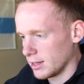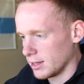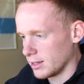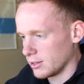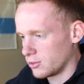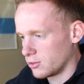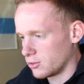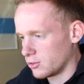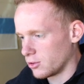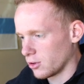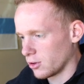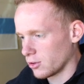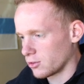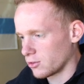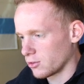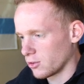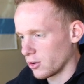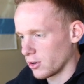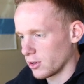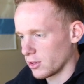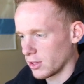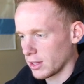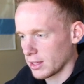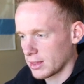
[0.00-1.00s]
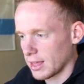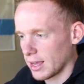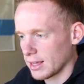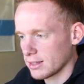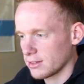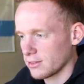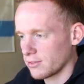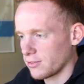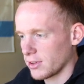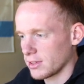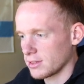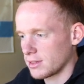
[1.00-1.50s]
it's just really like,
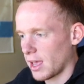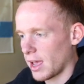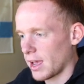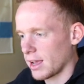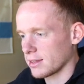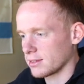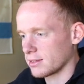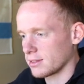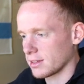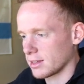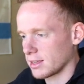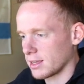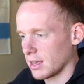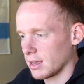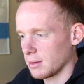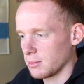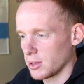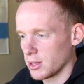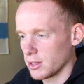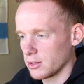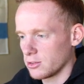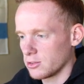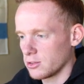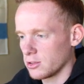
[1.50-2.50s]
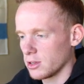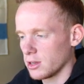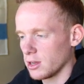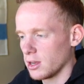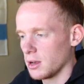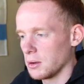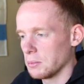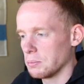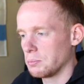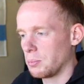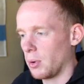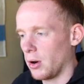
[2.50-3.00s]
that's a fantastic image,
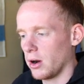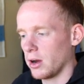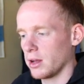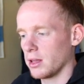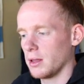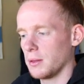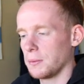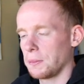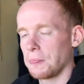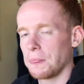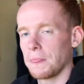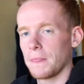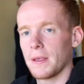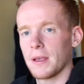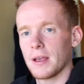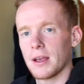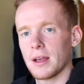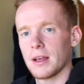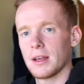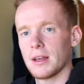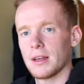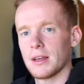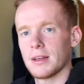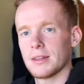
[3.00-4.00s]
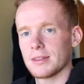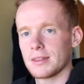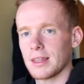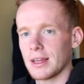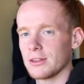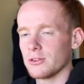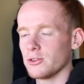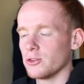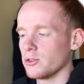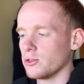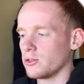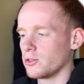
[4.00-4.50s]
but
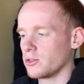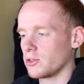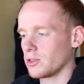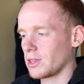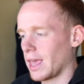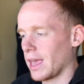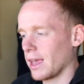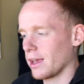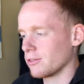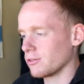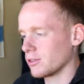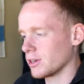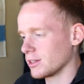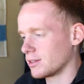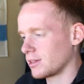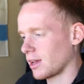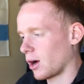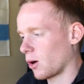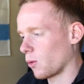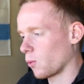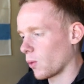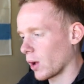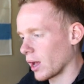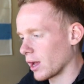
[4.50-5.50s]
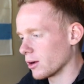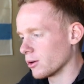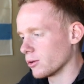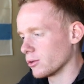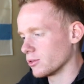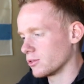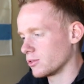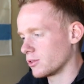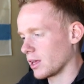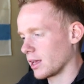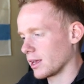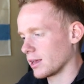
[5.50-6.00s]
then you can't really tell where it
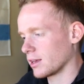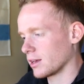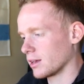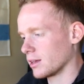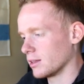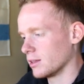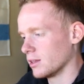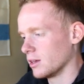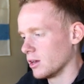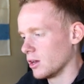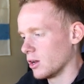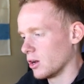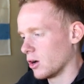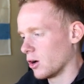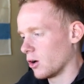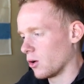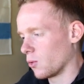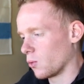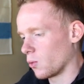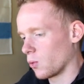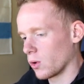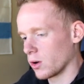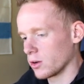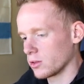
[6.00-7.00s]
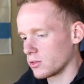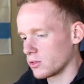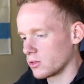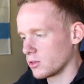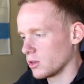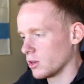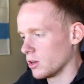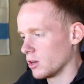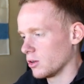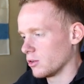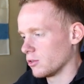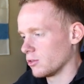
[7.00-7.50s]
was taken or
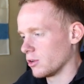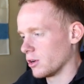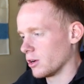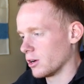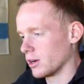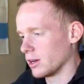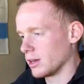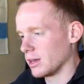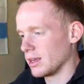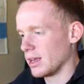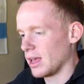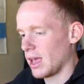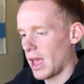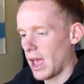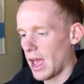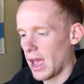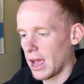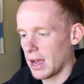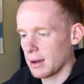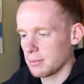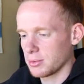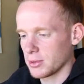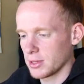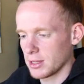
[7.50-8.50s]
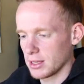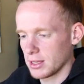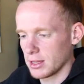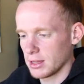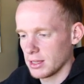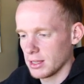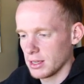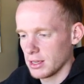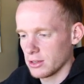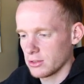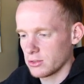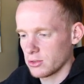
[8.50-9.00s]
what's really
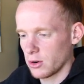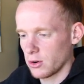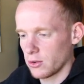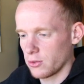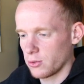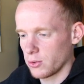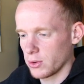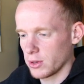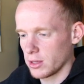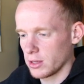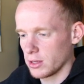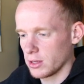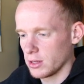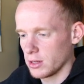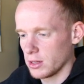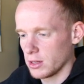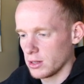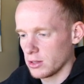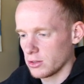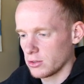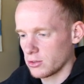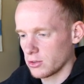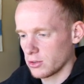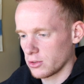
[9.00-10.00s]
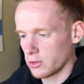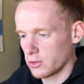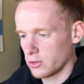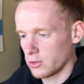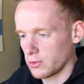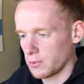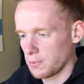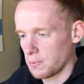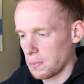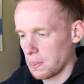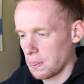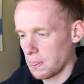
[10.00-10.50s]
happening. So if we
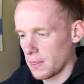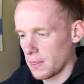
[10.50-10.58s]
just